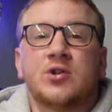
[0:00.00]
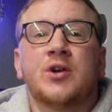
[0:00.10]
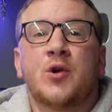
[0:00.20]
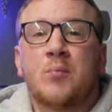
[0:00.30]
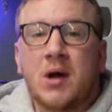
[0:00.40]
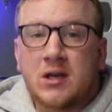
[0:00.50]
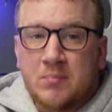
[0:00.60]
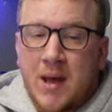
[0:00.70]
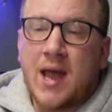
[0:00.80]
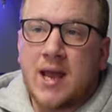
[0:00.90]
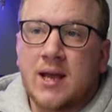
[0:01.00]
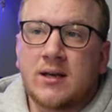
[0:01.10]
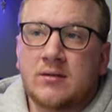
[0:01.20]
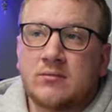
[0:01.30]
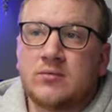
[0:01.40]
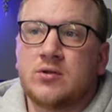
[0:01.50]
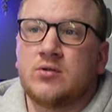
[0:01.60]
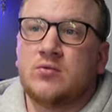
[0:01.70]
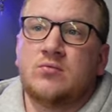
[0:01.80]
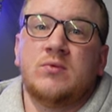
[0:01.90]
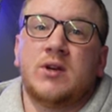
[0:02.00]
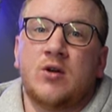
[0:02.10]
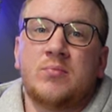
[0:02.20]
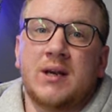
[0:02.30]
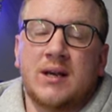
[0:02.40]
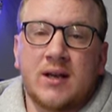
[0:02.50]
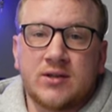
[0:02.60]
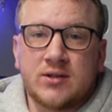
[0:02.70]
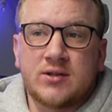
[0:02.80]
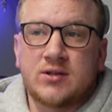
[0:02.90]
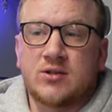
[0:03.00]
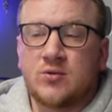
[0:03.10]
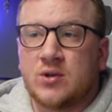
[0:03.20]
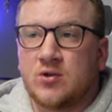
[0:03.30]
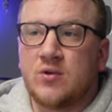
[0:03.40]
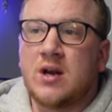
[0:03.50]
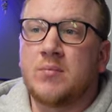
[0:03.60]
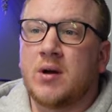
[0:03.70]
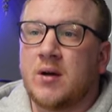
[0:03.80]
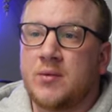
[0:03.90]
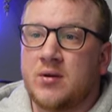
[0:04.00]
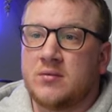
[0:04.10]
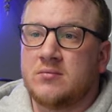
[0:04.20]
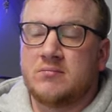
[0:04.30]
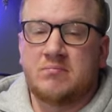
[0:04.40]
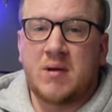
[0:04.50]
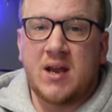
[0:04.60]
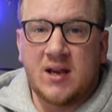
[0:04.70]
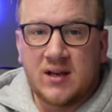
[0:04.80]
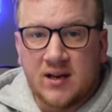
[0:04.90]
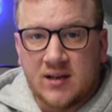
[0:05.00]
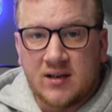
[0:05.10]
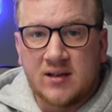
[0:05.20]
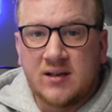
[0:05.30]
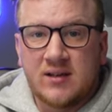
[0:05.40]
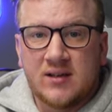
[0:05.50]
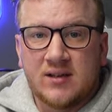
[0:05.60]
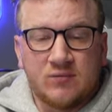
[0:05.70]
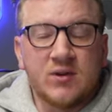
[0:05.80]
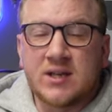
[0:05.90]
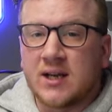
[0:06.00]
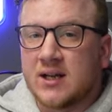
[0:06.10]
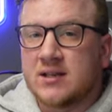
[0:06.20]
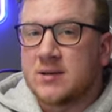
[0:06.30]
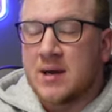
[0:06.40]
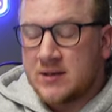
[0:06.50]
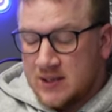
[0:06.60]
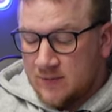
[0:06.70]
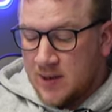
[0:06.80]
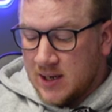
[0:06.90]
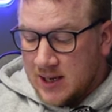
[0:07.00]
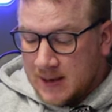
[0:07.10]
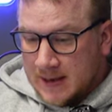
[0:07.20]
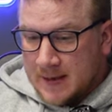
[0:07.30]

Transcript: I don't mind paying to, you know, be licensed to a degree, but I'm not paying like ridiculous amounts of money.